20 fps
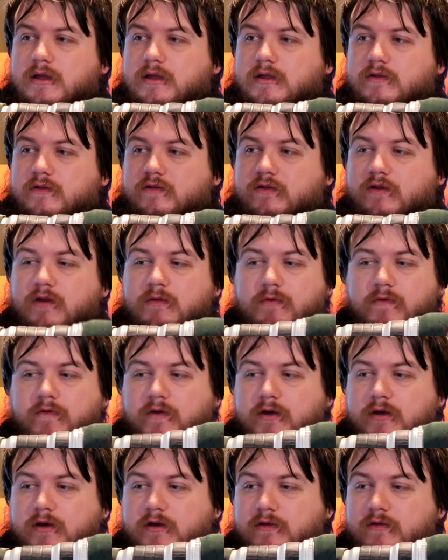Super
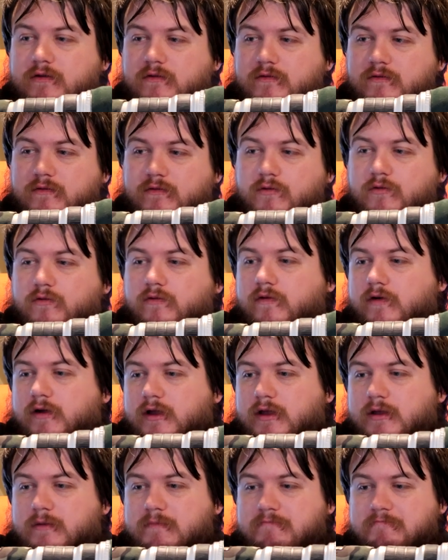fast, full
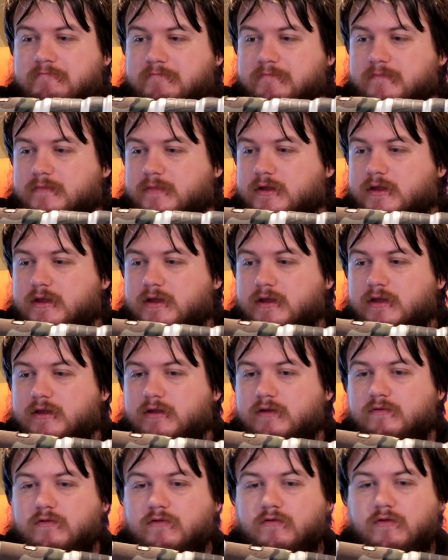frame,
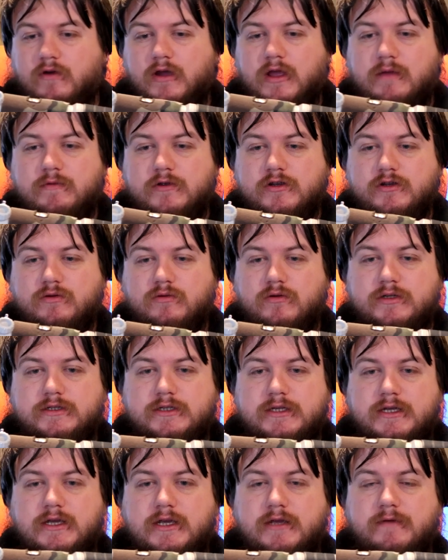great image
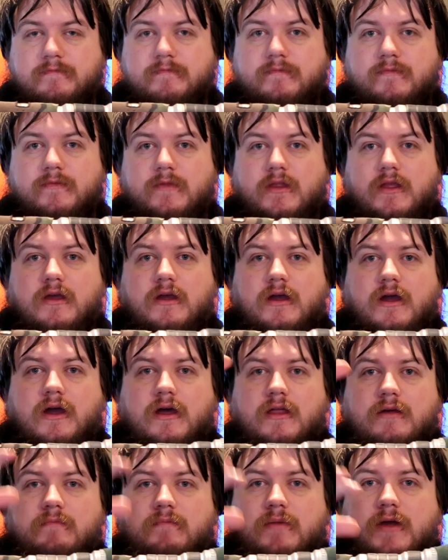quality,
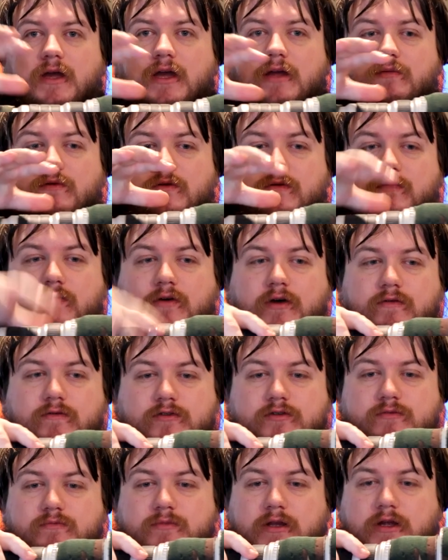and then paired with the
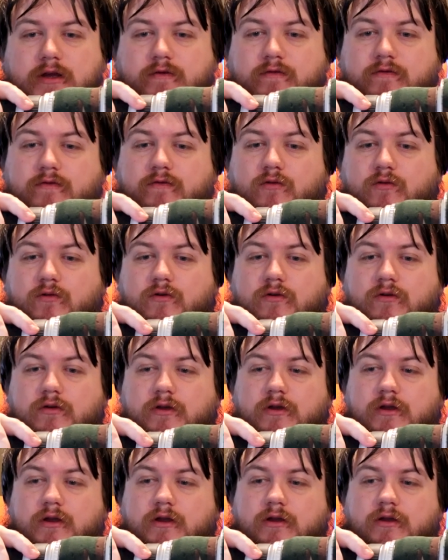500mm f4,
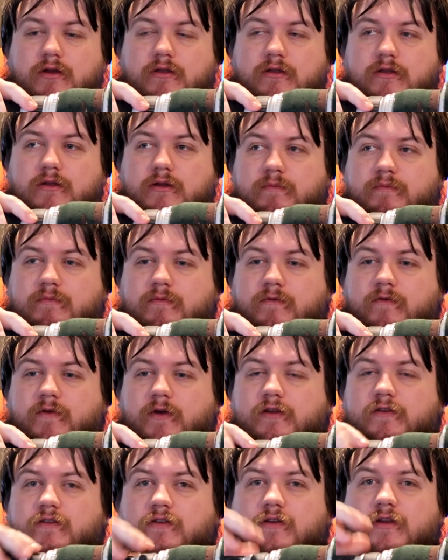the
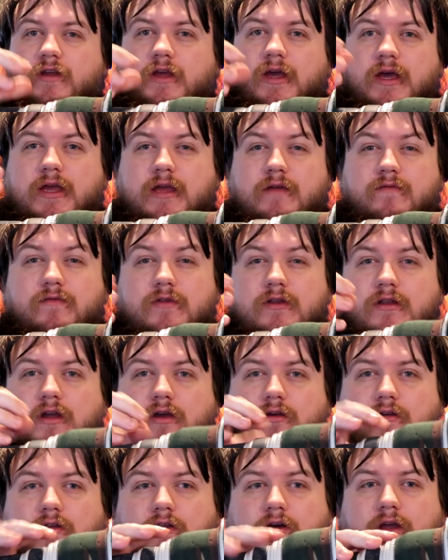photos you can get even in
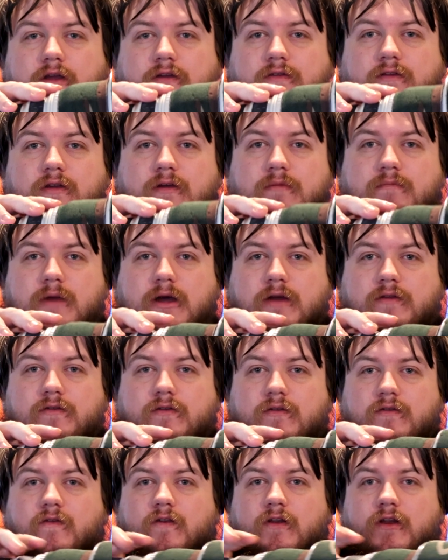low light, because the amount
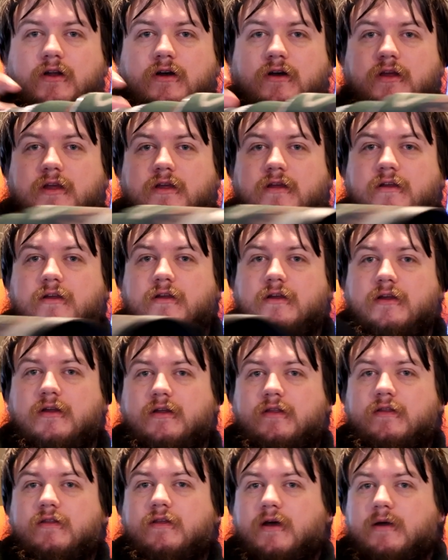of light
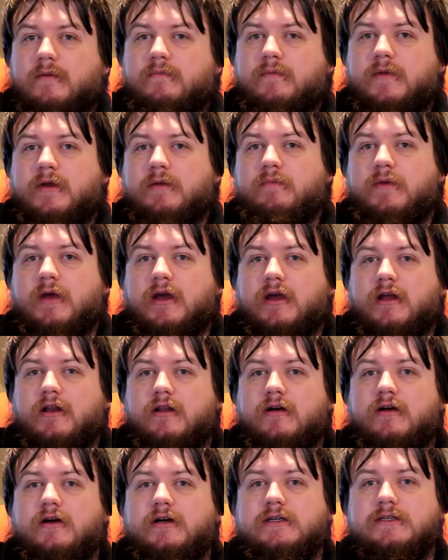that big bit of
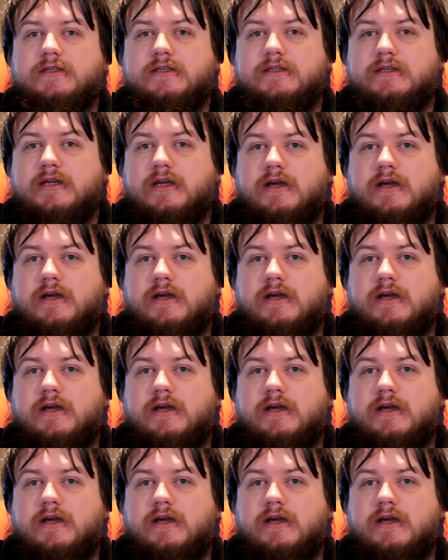glass